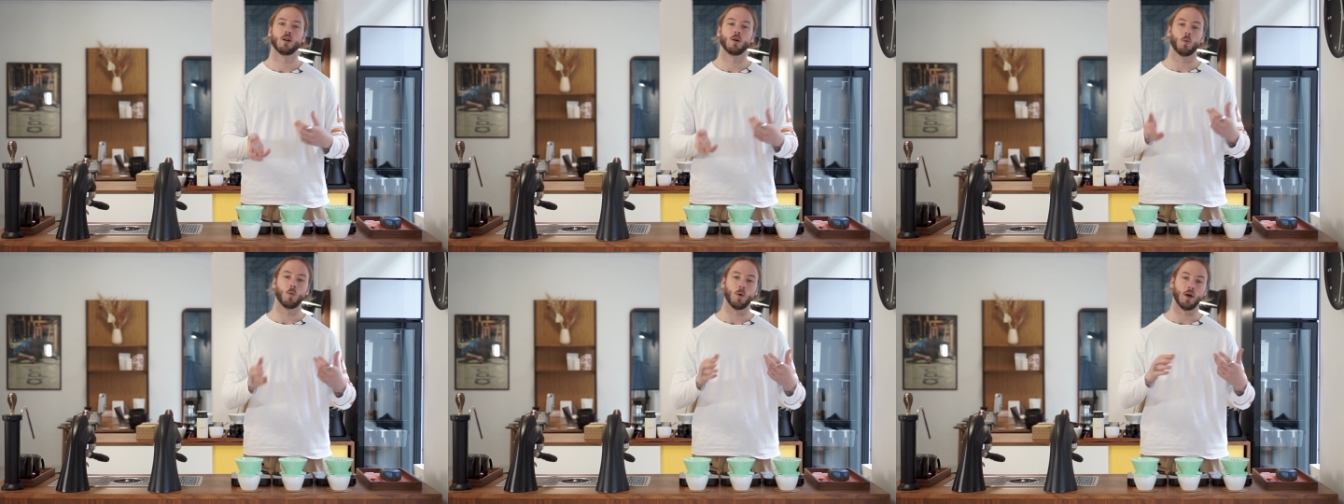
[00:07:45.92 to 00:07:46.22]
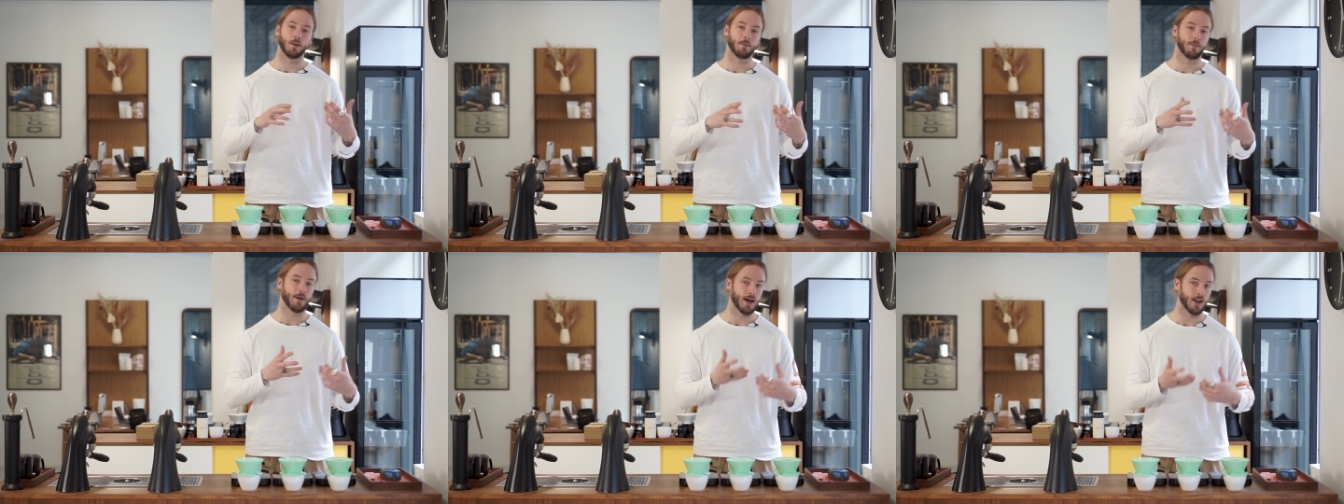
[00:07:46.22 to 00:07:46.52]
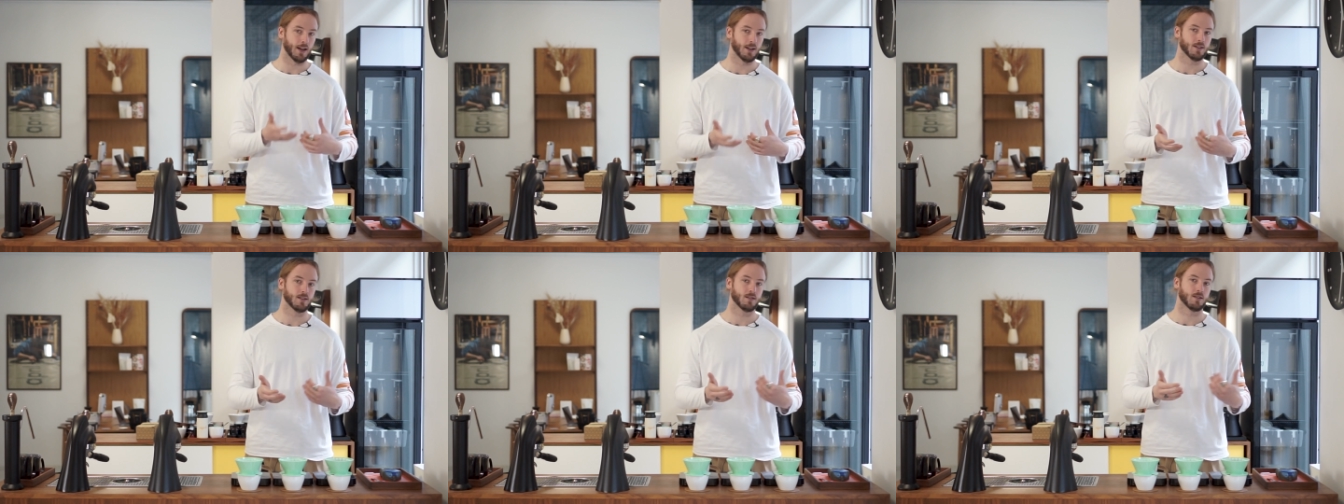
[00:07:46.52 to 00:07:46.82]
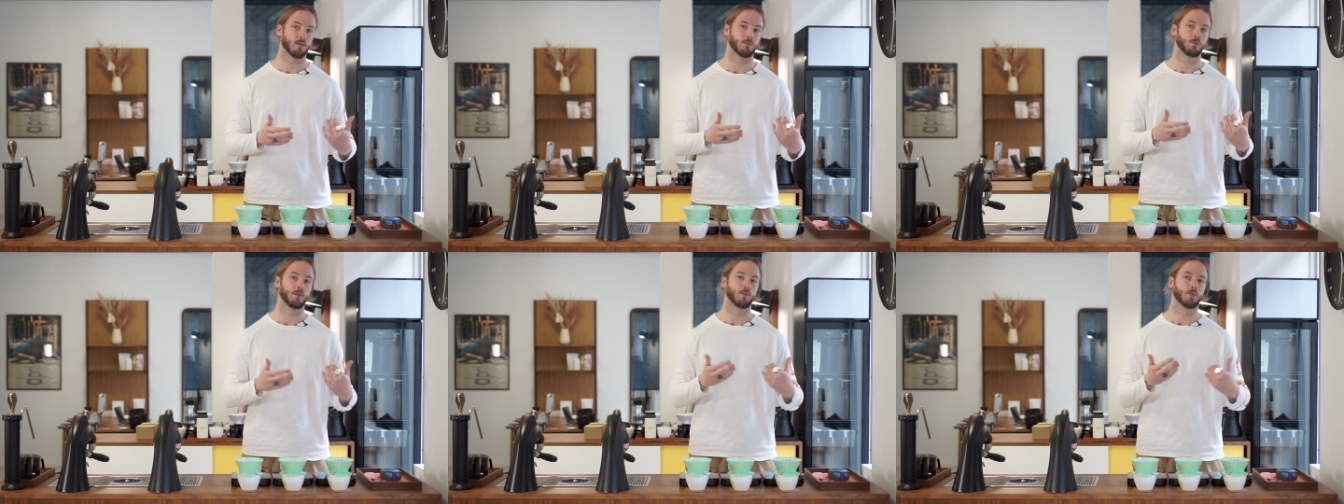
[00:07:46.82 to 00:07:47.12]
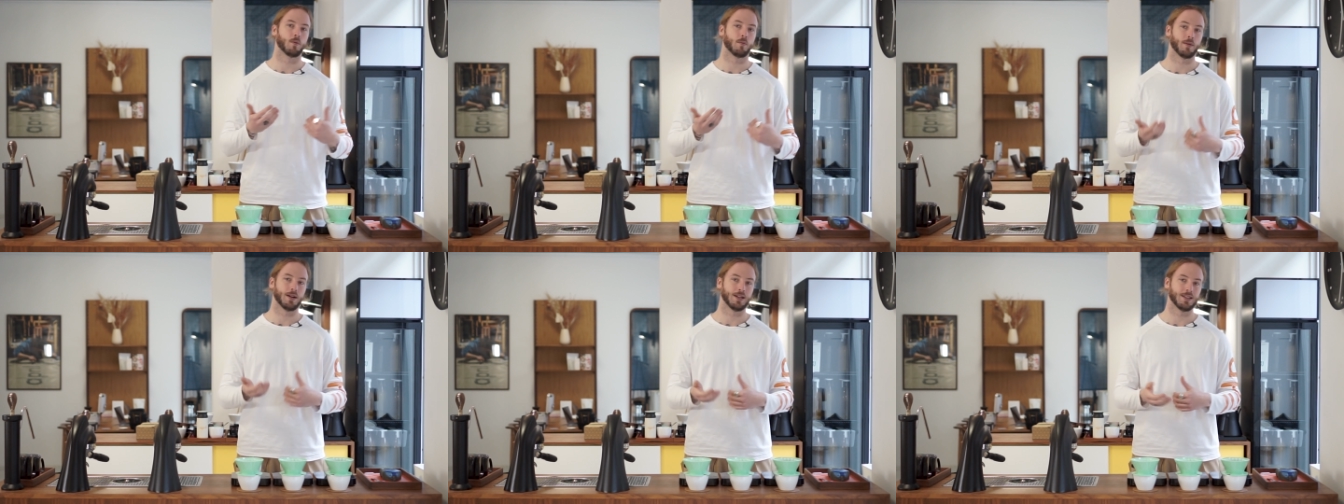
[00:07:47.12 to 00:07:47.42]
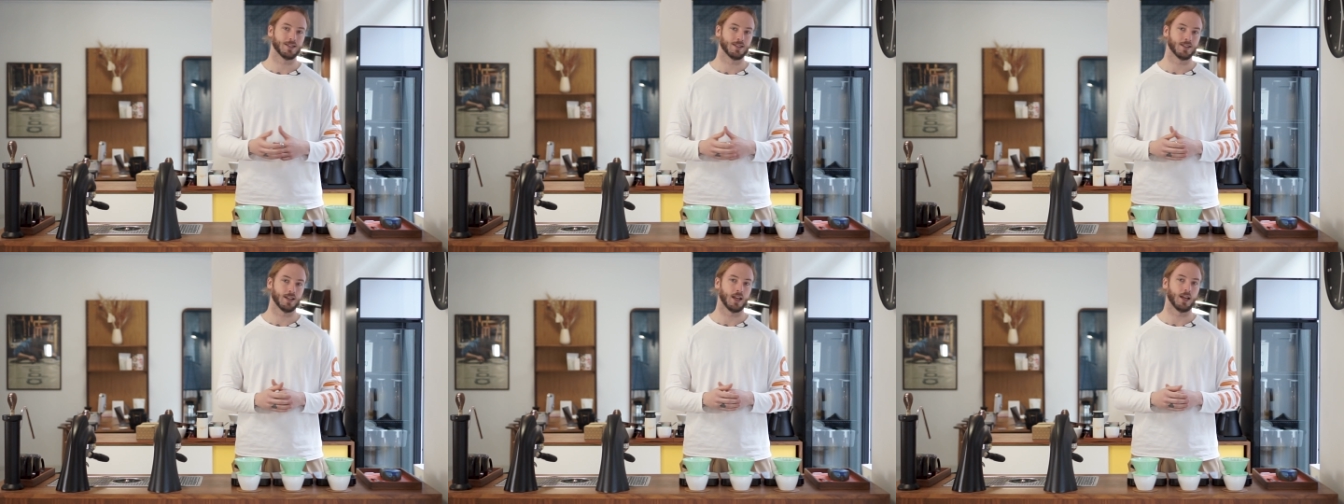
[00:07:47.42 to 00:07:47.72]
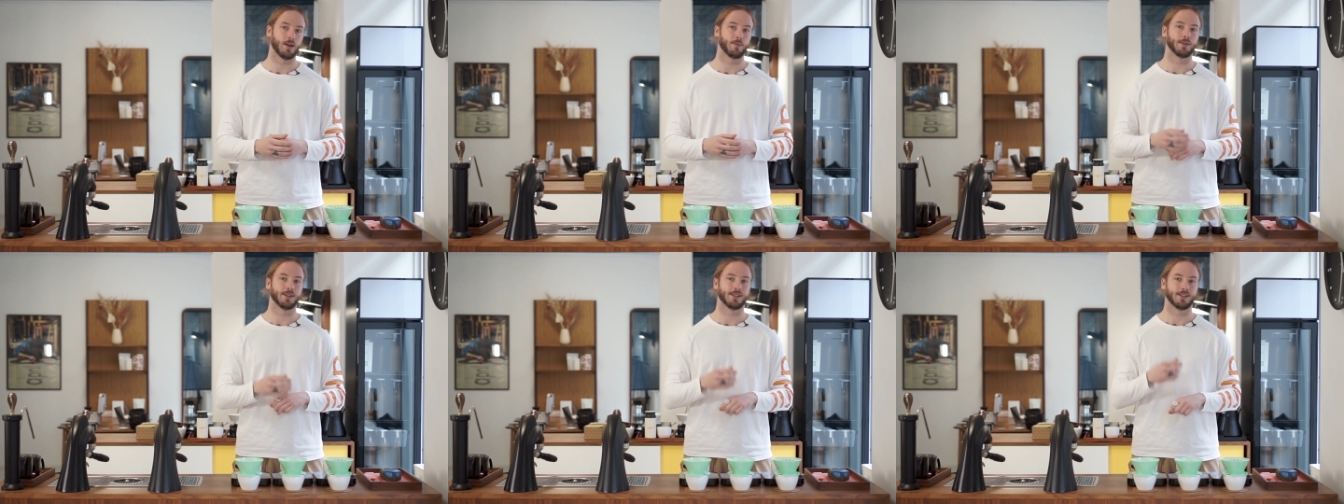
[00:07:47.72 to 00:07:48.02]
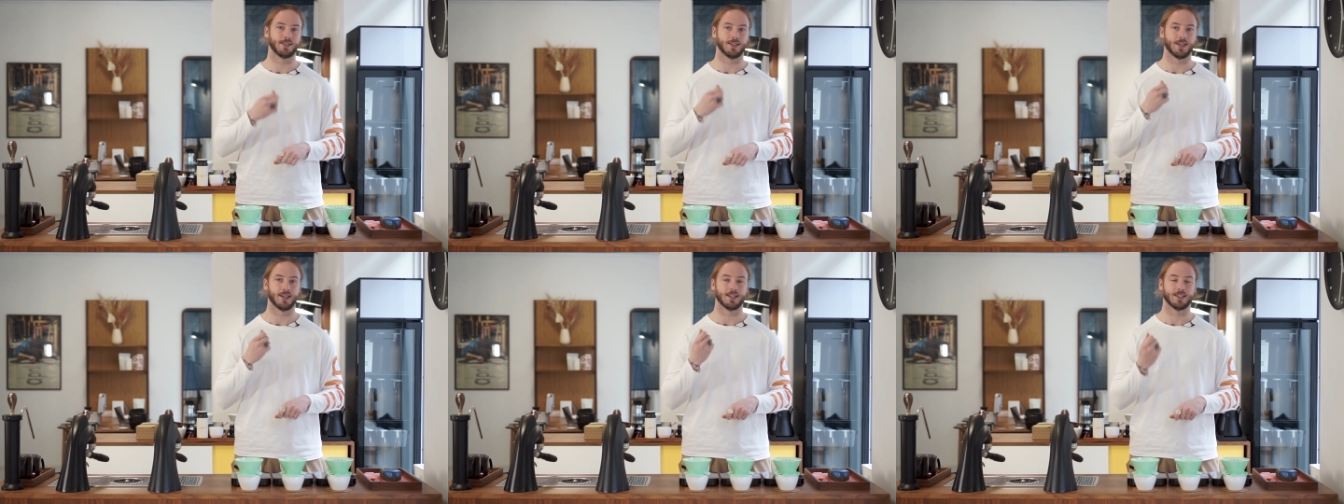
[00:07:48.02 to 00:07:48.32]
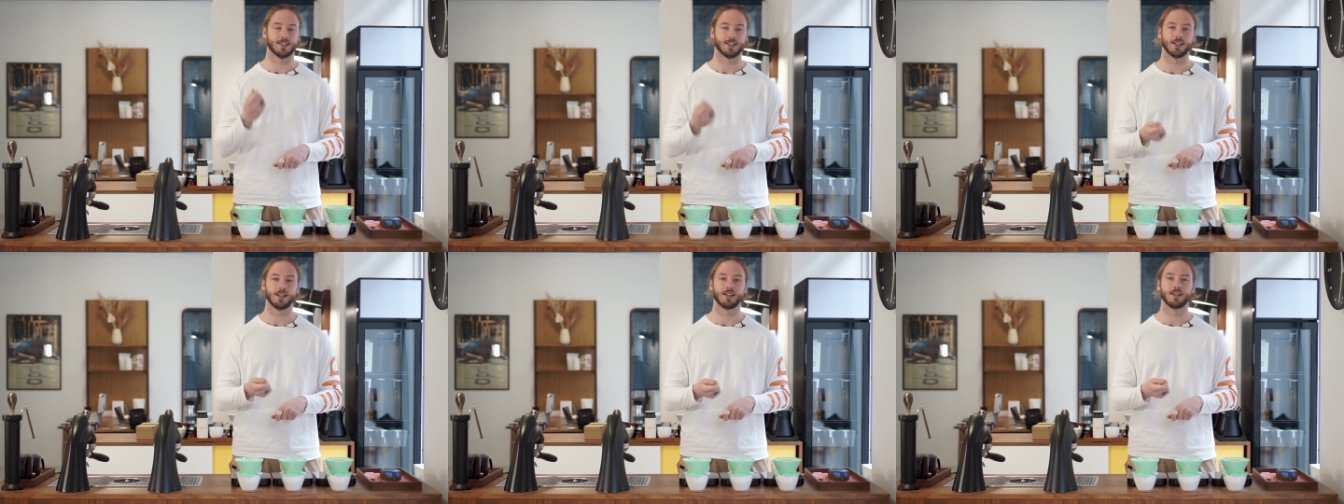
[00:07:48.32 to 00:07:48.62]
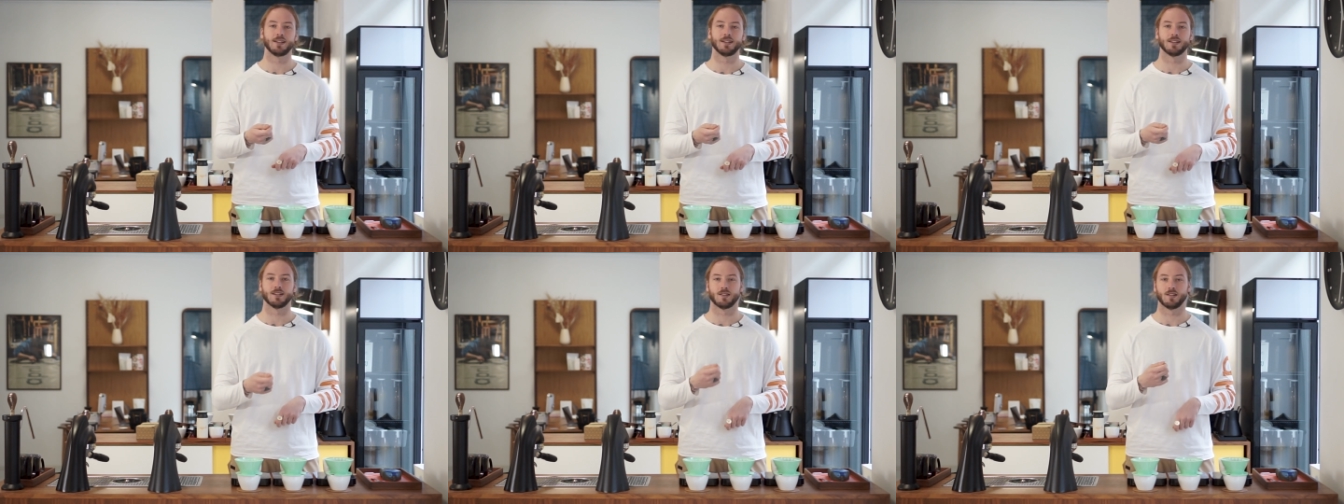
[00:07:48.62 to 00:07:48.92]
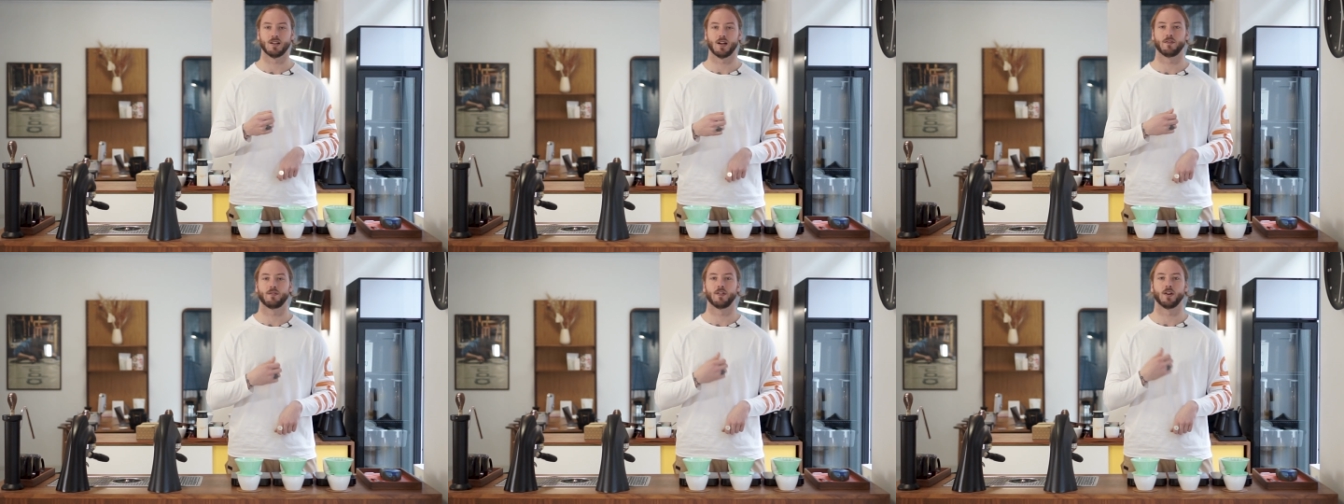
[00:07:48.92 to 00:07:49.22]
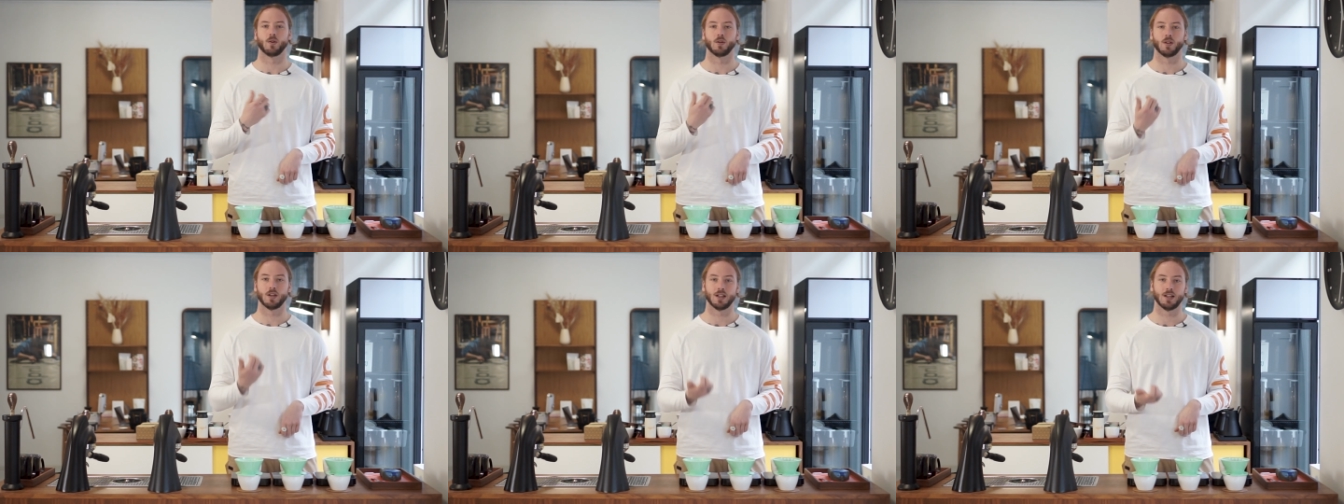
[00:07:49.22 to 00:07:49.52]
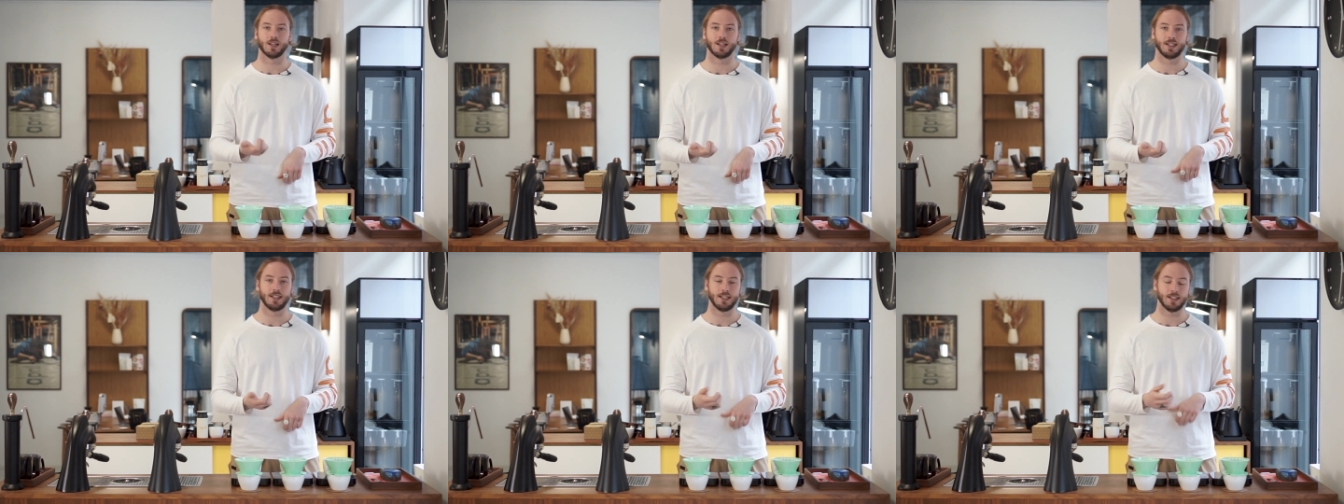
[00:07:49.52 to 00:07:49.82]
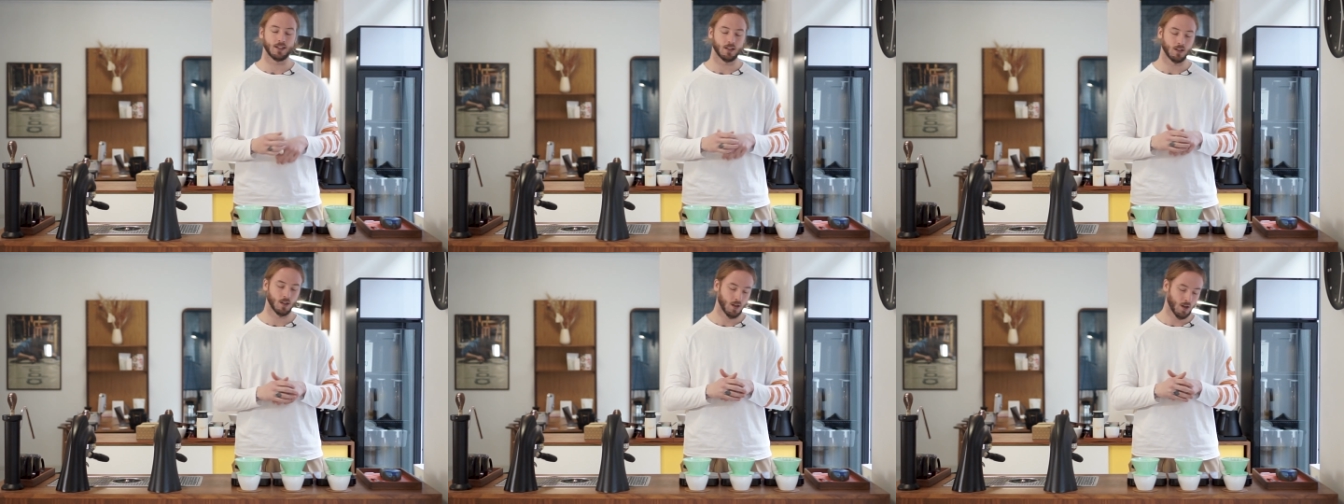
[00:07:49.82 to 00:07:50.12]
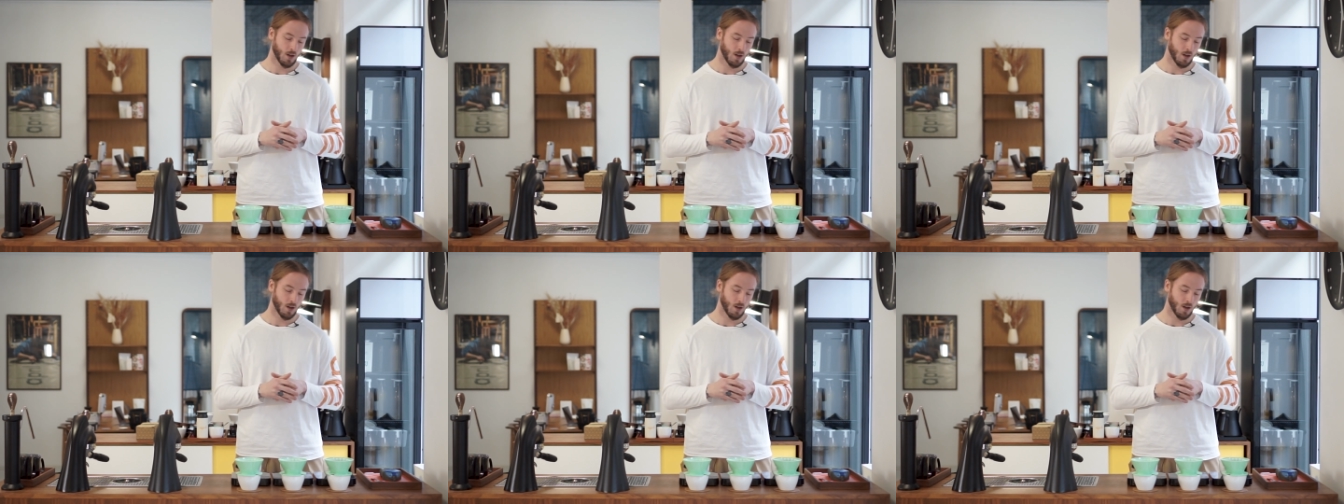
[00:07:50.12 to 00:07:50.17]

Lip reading: well balanced, some people might say, but tactility is not very clean.